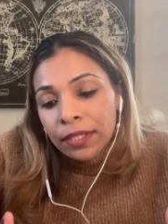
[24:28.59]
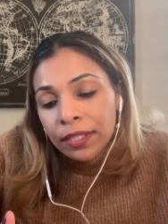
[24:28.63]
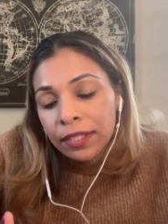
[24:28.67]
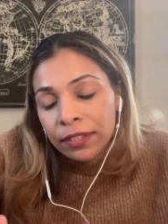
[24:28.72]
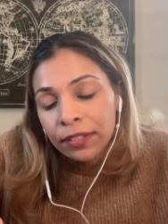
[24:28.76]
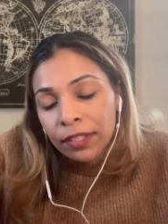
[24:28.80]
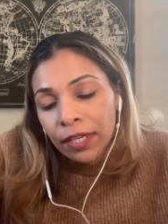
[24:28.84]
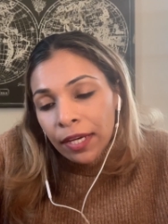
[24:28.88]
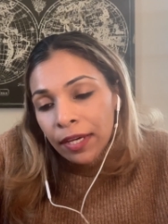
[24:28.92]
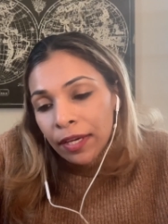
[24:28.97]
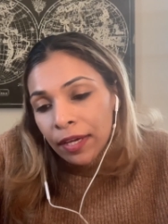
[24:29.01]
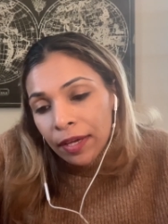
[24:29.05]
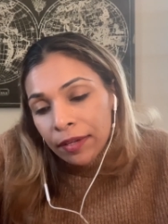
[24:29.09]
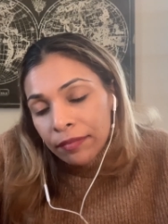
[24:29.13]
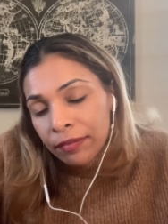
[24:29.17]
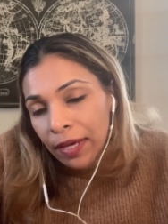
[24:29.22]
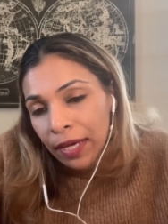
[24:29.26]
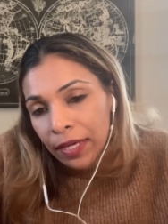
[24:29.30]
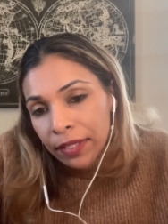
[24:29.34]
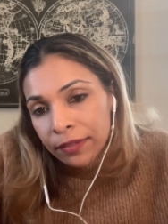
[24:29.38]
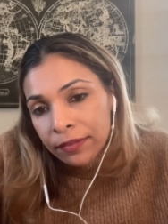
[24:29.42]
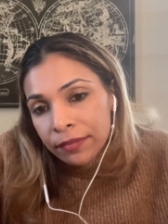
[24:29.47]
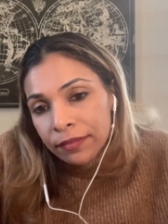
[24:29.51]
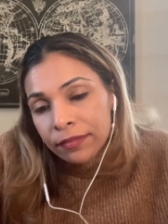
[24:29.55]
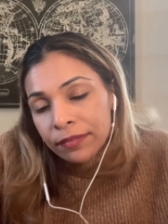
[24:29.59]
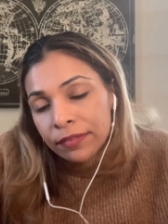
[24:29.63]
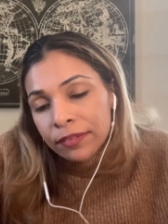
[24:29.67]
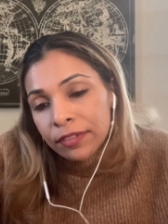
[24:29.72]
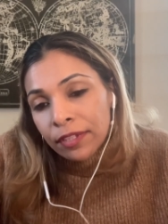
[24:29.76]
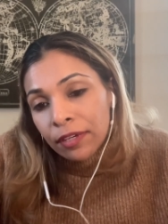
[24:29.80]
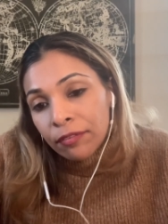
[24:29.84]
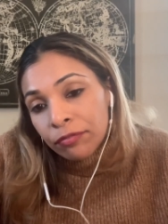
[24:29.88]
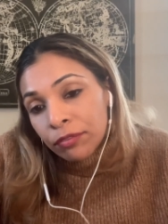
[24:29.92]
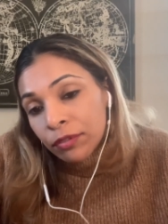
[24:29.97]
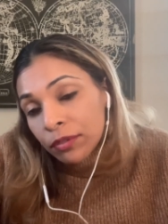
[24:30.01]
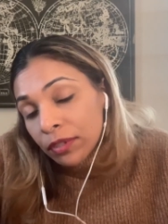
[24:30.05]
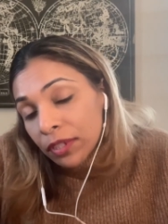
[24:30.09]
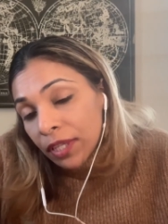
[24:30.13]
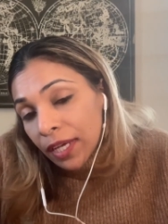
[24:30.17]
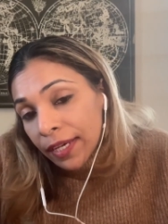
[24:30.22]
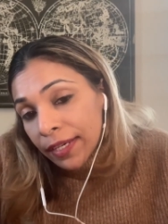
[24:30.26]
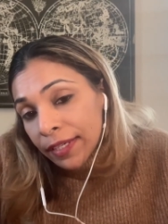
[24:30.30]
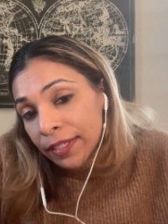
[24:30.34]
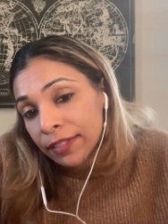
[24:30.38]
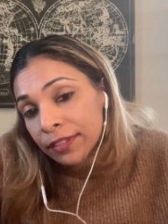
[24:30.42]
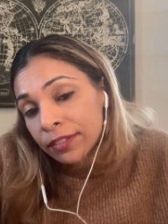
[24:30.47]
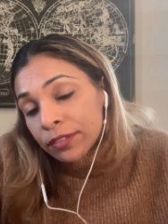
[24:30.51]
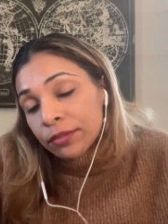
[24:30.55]
like I've had several
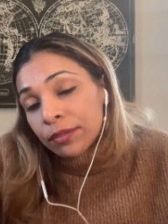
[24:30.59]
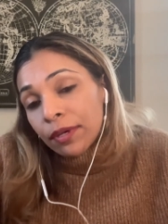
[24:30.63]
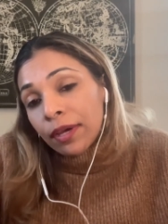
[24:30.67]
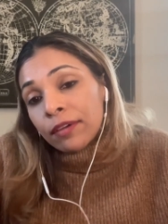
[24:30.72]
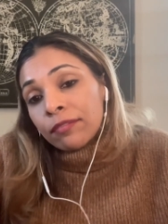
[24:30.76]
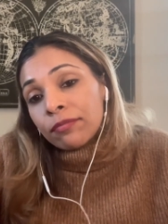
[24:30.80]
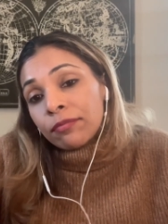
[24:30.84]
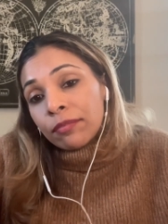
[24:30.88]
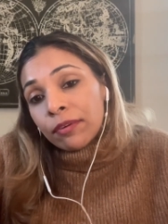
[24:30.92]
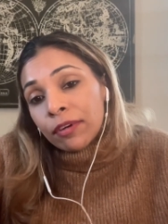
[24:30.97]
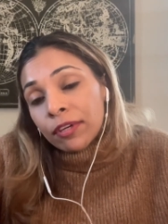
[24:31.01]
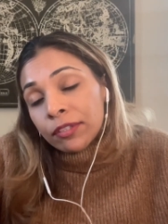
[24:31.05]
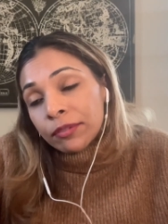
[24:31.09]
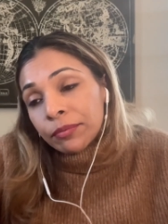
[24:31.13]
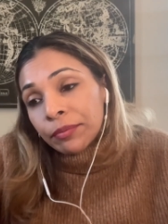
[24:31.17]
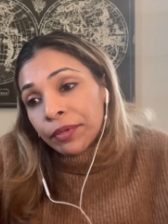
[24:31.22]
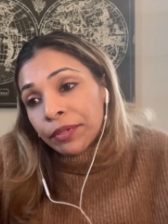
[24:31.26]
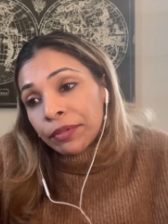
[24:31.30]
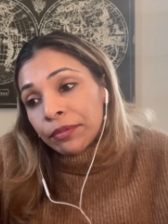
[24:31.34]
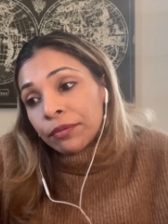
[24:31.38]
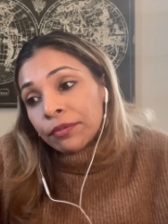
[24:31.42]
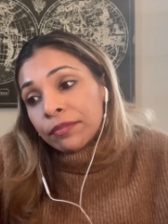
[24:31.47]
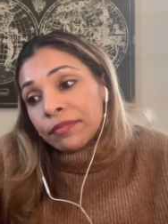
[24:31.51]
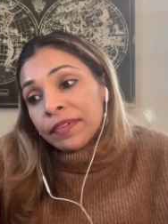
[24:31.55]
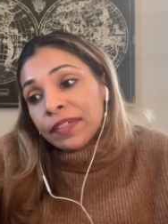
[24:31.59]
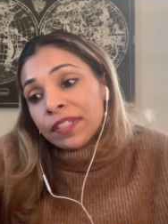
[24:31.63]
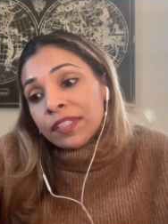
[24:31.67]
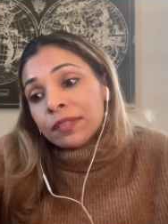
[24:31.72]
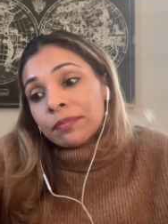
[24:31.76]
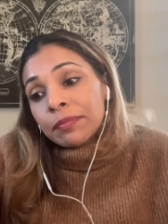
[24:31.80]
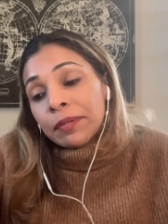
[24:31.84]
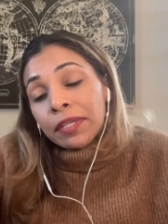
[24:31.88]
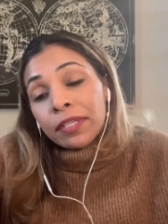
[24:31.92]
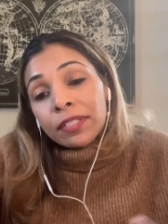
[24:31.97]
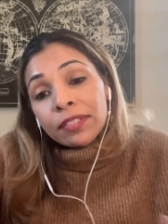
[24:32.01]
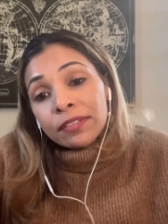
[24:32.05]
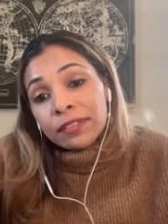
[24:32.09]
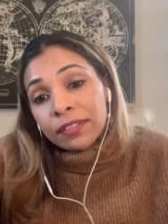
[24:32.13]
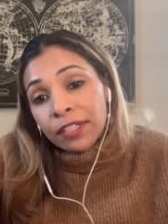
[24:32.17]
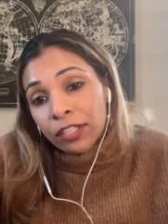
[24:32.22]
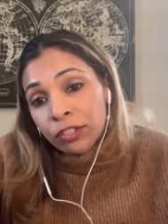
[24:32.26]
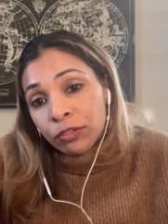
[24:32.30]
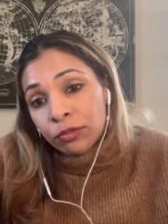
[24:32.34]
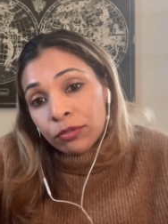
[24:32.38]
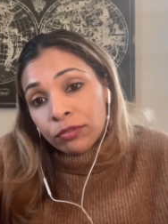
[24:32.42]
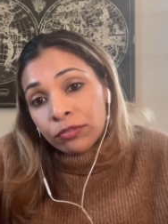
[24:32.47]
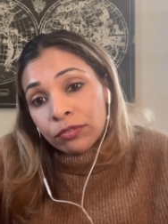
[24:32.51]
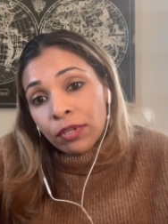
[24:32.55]
clients who I've worked with who have experienced
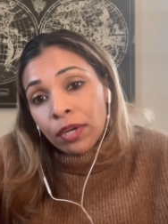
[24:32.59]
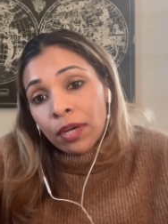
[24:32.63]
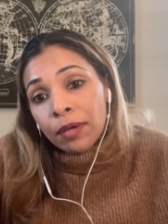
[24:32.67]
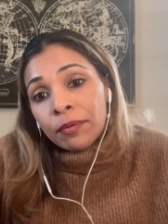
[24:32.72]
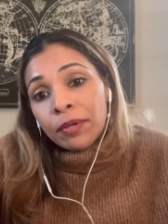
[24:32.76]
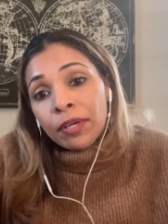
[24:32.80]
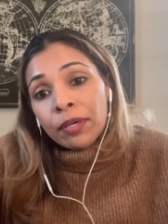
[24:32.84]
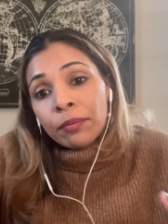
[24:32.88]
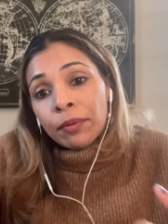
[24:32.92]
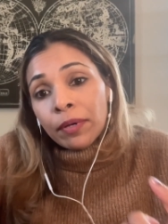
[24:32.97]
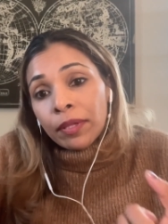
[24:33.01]
sexual trauma,